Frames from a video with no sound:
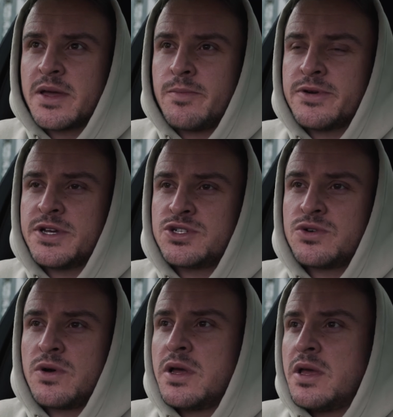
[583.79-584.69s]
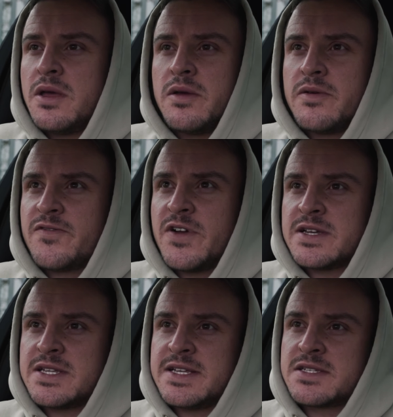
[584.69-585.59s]
pretty sure,
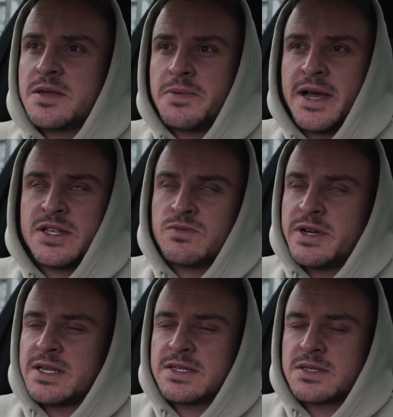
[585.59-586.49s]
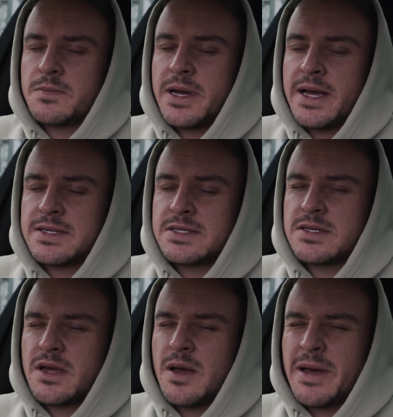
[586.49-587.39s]
front discs and pads, rear discs and
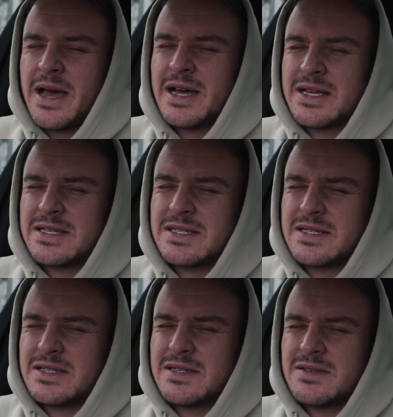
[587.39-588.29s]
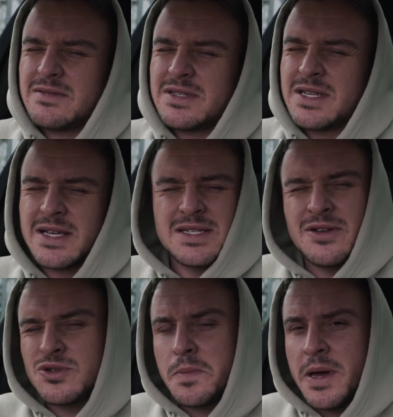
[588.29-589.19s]
pads, about
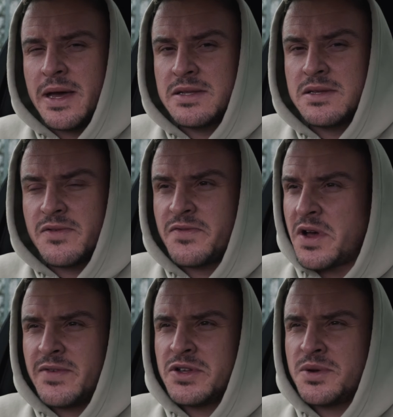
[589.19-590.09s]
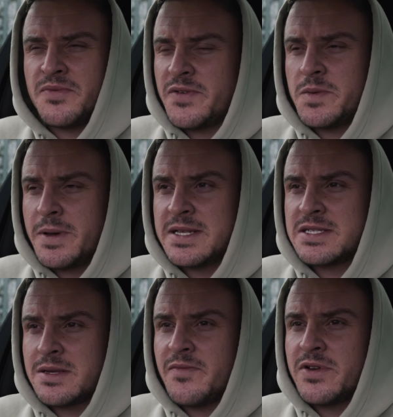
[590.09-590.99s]
£600, £550,
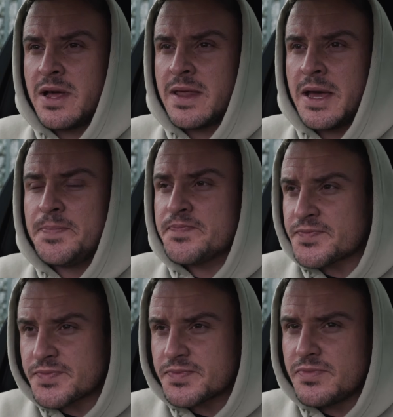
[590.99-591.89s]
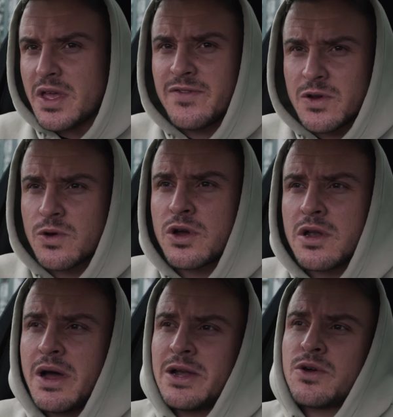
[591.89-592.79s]
something like that. If you look
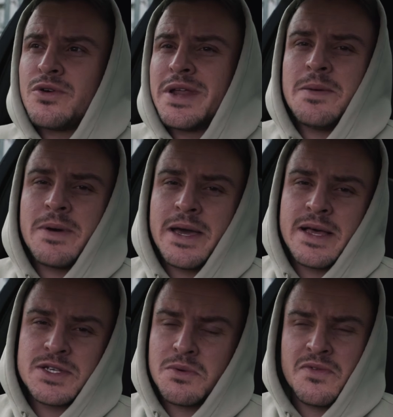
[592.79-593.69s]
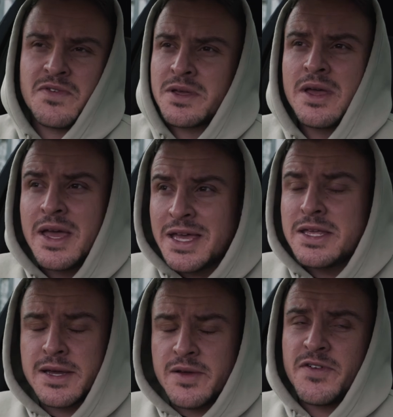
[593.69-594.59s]
online, look on eBay, that sort of thing,
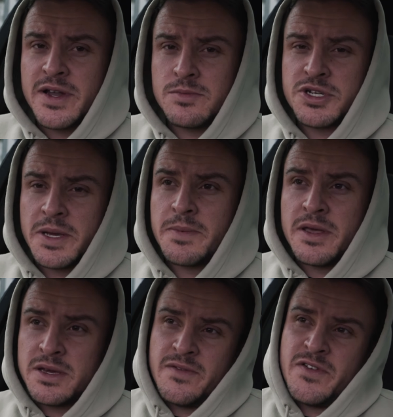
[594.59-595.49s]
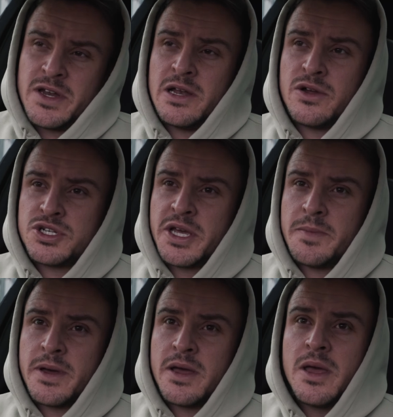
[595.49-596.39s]
you're going to find them cheaper. You're going to find it a lot
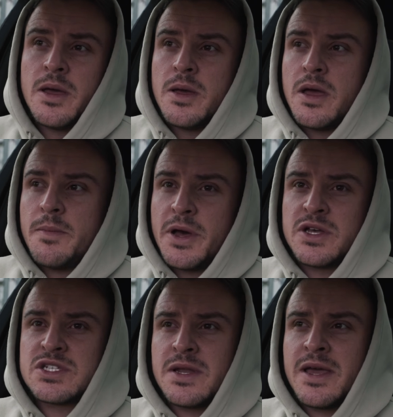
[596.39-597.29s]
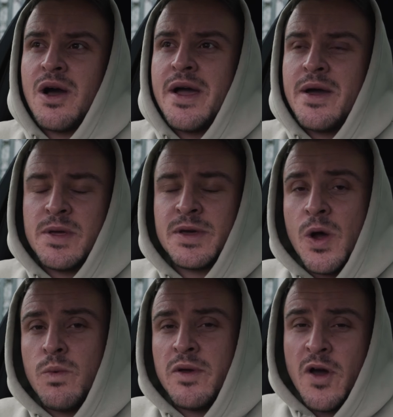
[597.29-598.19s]
cheaper. Personally, I only
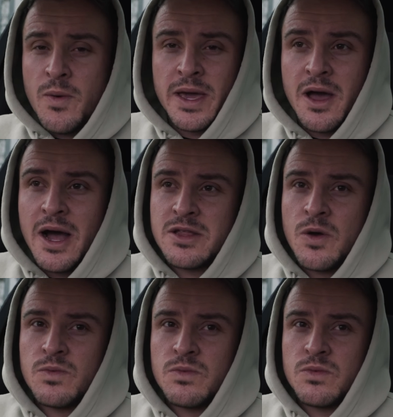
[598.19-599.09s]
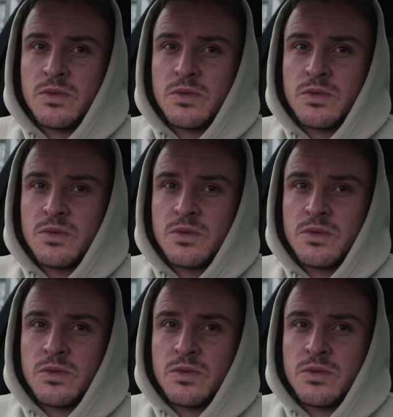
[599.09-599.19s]
go with OE. I don't